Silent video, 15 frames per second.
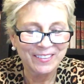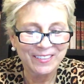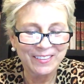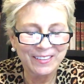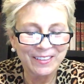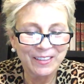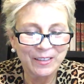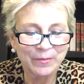
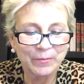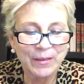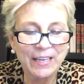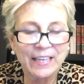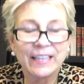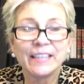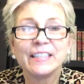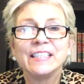Um,
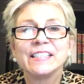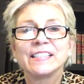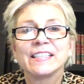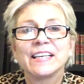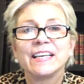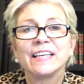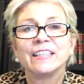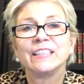and he
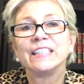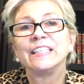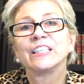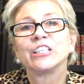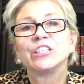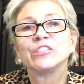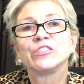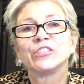said he
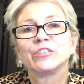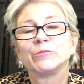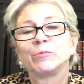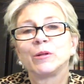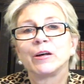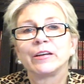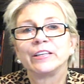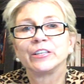accused her of
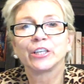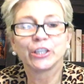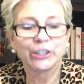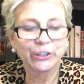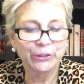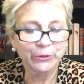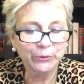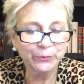plotting a
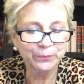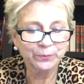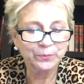coup.